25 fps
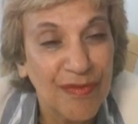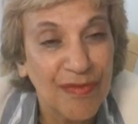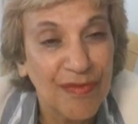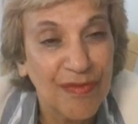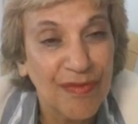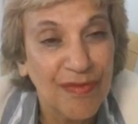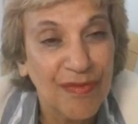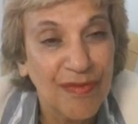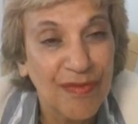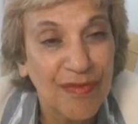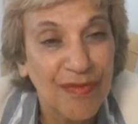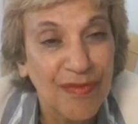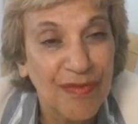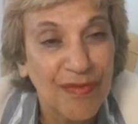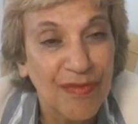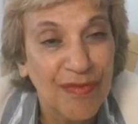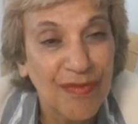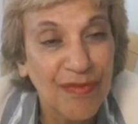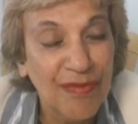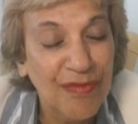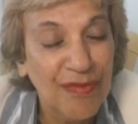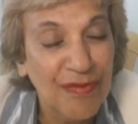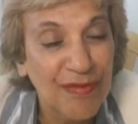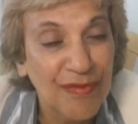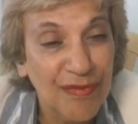
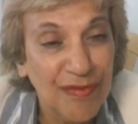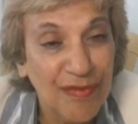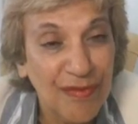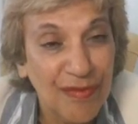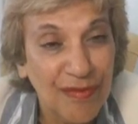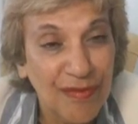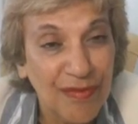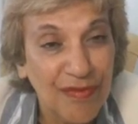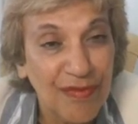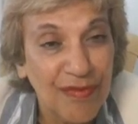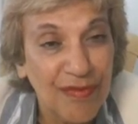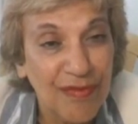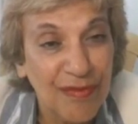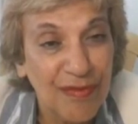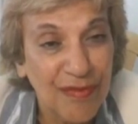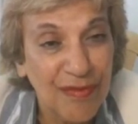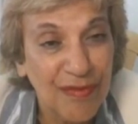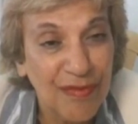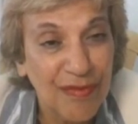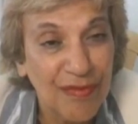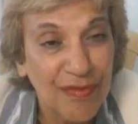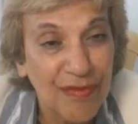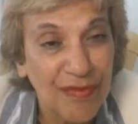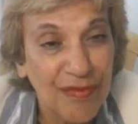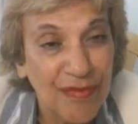
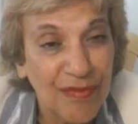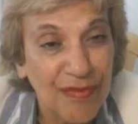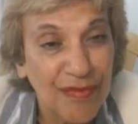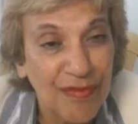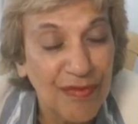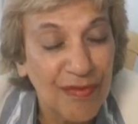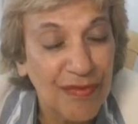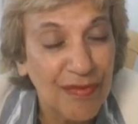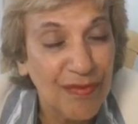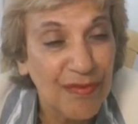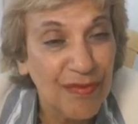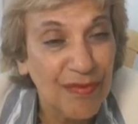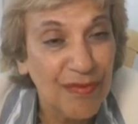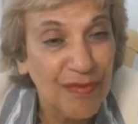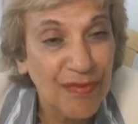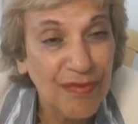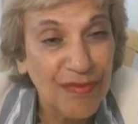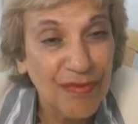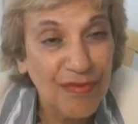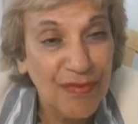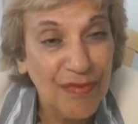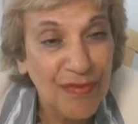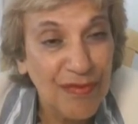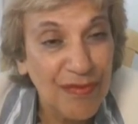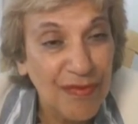
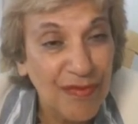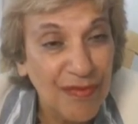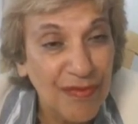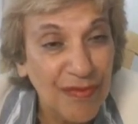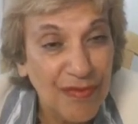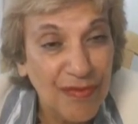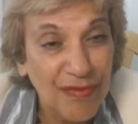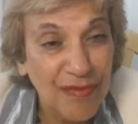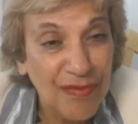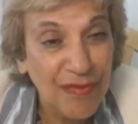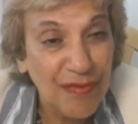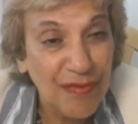The person shown says nothing.